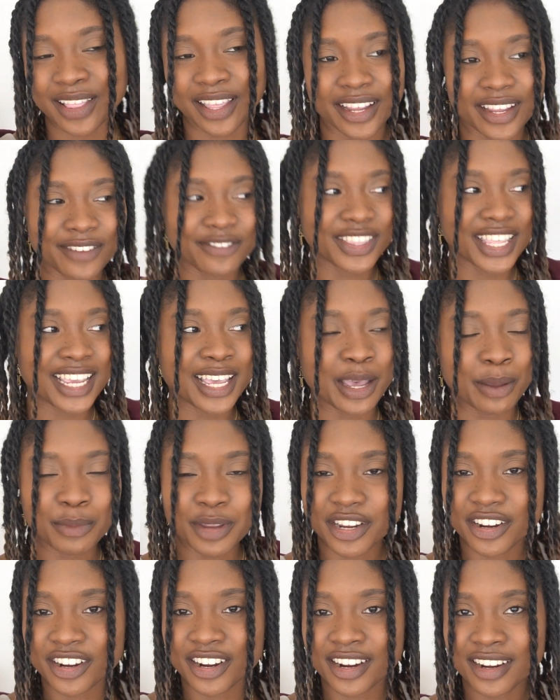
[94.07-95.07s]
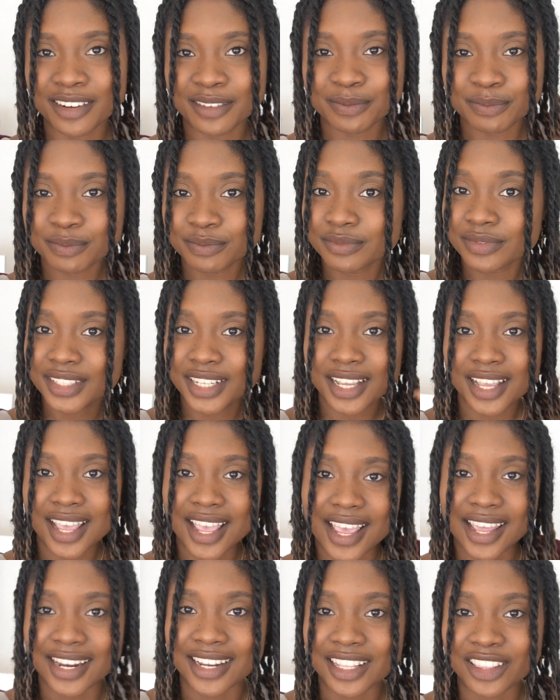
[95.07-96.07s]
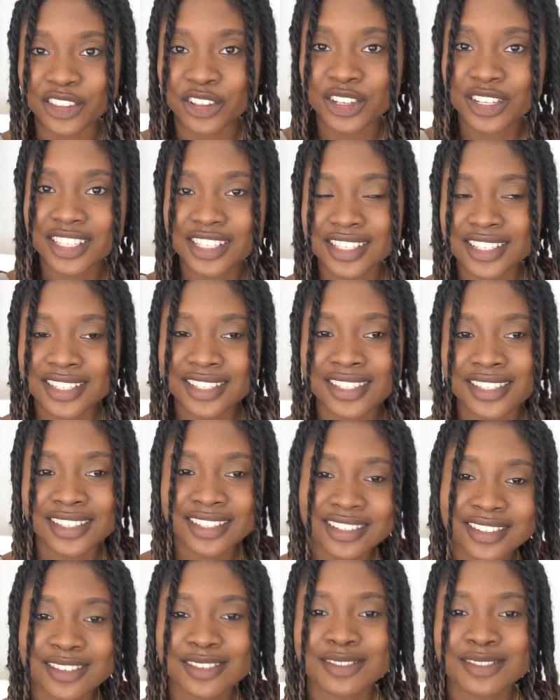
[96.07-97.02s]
Like if they come here and it looks